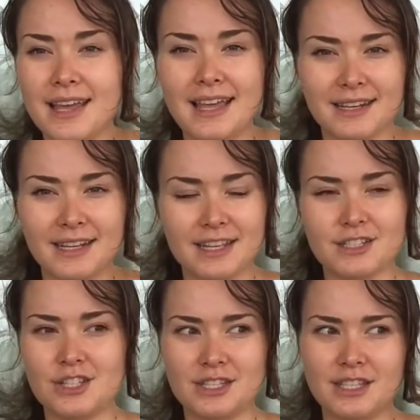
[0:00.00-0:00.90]
and it
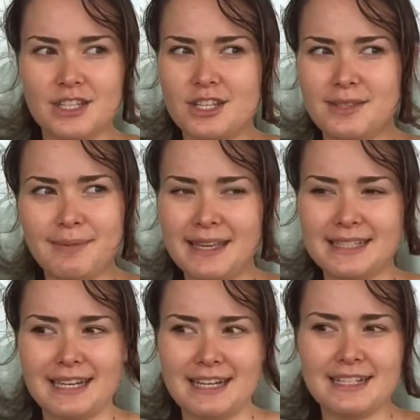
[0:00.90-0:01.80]
just
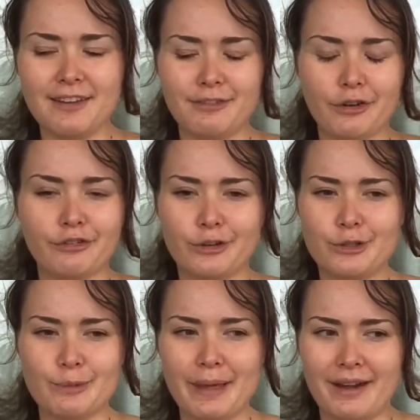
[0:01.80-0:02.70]
makes it easier for your
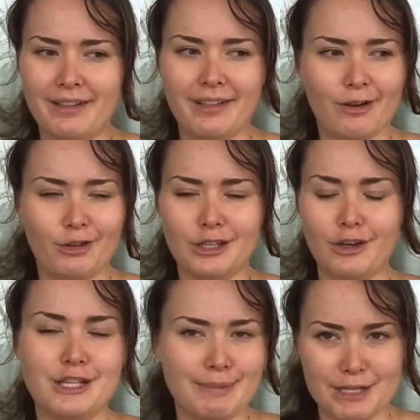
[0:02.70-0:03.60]
foot to pedal, or
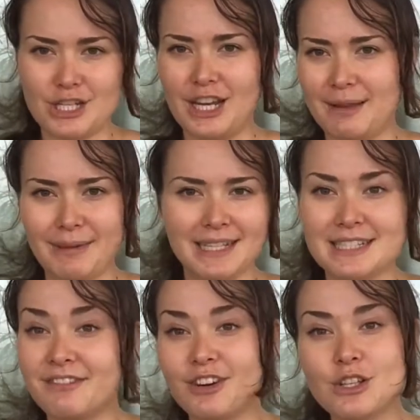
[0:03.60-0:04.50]
especially it makes a
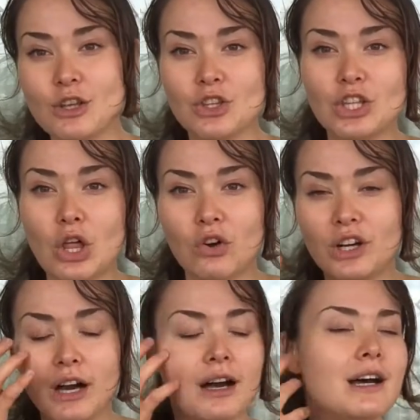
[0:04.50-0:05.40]
difference on the
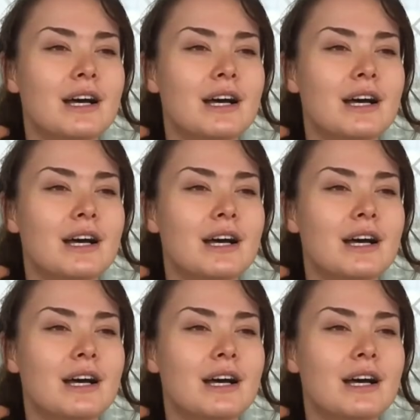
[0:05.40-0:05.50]
longer